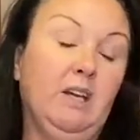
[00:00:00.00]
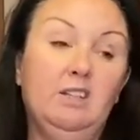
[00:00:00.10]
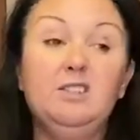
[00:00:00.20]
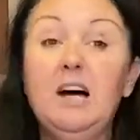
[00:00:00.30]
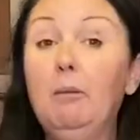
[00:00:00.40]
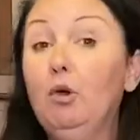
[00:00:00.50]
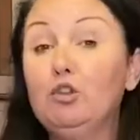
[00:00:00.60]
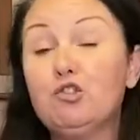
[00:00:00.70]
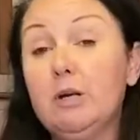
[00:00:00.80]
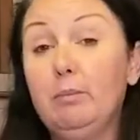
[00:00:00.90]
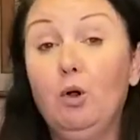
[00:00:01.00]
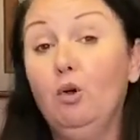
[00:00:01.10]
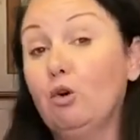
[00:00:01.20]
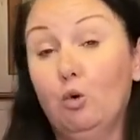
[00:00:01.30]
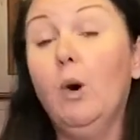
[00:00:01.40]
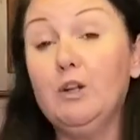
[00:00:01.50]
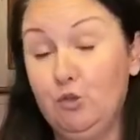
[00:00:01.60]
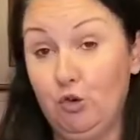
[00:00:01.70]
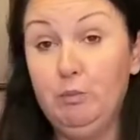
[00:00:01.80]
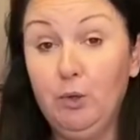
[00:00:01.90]
double, triple, or
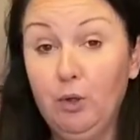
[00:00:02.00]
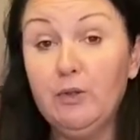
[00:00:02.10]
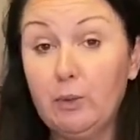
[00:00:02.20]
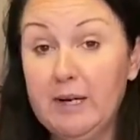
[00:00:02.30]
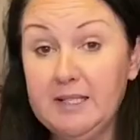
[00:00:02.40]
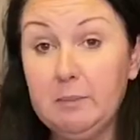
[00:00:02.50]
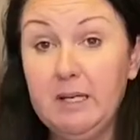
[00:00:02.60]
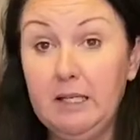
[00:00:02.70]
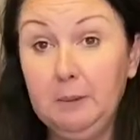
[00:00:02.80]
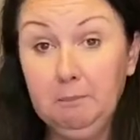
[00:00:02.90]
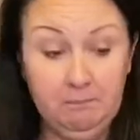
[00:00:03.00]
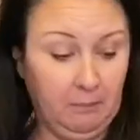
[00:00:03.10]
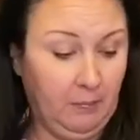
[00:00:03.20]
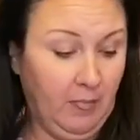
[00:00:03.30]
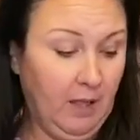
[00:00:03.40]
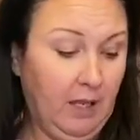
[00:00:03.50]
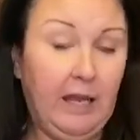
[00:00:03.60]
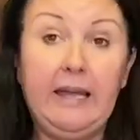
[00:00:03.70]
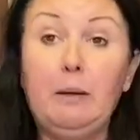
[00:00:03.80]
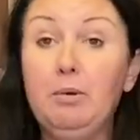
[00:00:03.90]
quadruple the recipe,
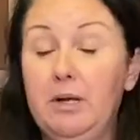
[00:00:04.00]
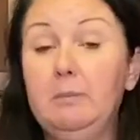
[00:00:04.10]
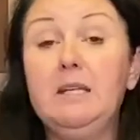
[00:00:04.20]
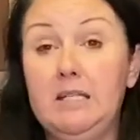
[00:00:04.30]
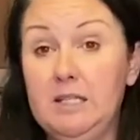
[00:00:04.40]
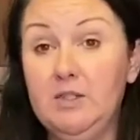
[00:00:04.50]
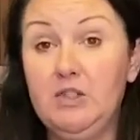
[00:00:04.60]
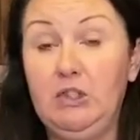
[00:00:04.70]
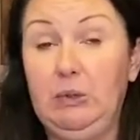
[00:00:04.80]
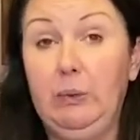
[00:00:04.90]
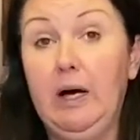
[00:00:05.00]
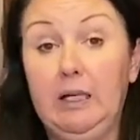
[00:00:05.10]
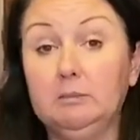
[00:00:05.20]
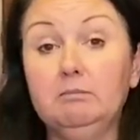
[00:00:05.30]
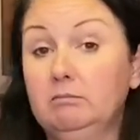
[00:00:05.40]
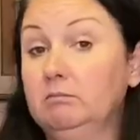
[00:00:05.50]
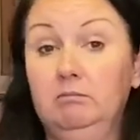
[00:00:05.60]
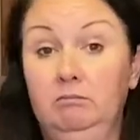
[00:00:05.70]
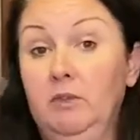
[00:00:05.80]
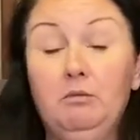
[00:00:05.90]
and I put them into
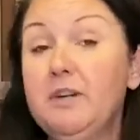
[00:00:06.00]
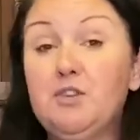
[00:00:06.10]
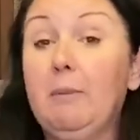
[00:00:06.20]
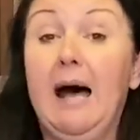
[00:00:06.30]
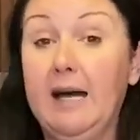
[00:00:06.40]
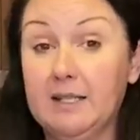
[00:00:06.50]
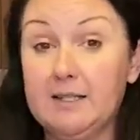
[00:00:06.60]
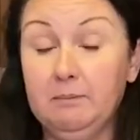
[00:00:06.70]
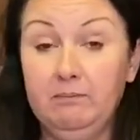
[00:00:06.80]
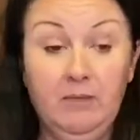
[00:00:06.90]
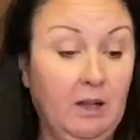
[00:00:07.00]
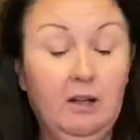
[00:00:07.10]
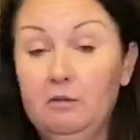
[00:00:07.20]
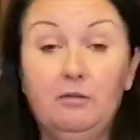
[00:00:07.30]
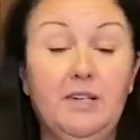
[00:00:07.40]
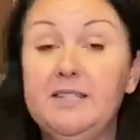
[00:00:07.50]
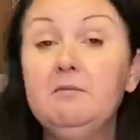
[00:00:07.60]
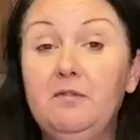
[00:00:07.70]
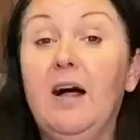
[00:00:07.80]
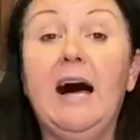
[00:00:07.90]
freezer bags, freeze them
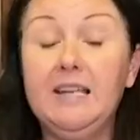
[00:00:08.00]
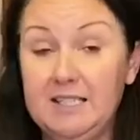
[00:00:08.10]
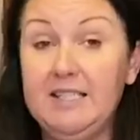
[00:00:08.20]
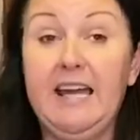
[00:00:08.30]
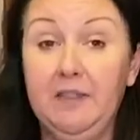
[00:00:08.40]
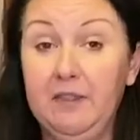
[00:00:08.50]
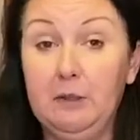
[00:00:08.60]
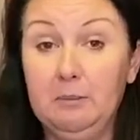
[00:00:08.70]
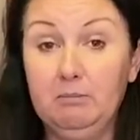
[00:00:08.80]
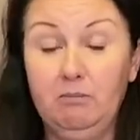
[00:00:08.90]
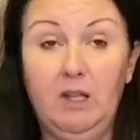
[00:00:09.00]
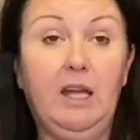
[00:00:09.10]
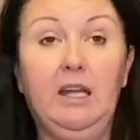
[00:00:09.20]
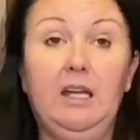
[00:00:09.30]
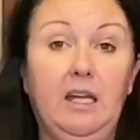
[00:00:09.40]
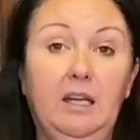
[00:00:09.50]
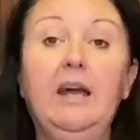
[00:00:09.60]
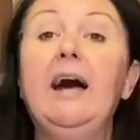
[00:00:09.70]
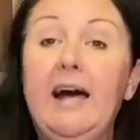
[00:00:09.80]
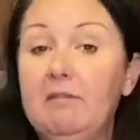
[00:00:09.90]
flat, date them, and
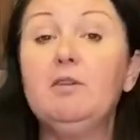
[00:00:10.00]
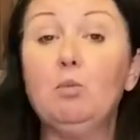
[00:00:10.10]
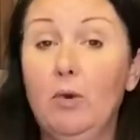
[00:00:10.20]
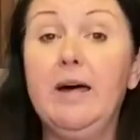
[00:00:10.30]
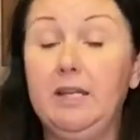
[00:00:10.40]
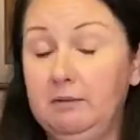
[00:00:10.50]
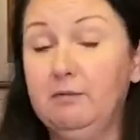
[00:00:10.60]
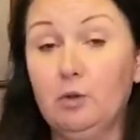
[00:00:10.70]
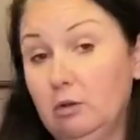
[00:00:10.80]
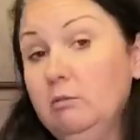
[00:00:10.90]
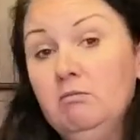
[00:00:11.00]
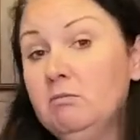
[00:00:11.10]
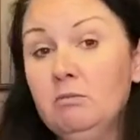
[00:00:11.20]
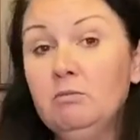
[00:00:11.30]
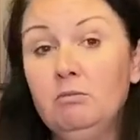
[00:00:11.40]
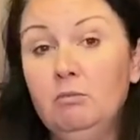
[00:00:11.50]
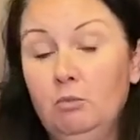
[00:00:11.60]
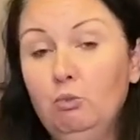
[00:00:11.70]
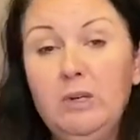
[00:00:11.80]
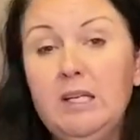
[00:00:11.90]
have them ready for
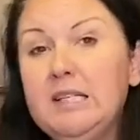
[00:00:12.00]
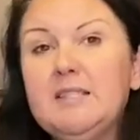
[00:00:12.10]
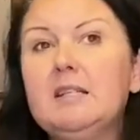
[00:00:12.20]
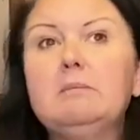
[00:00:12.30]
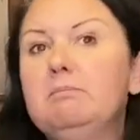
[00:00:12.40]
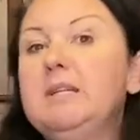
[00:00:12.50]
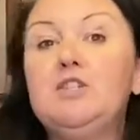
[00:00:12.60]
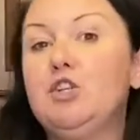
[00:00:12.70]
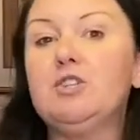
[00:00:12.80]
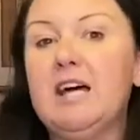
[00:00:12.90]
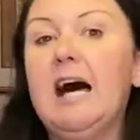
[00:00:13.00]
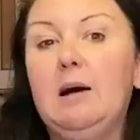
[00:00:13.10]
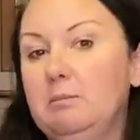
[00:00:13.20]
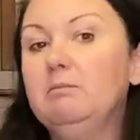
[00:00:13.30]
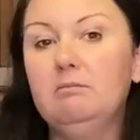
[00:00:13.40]
when it's a busier time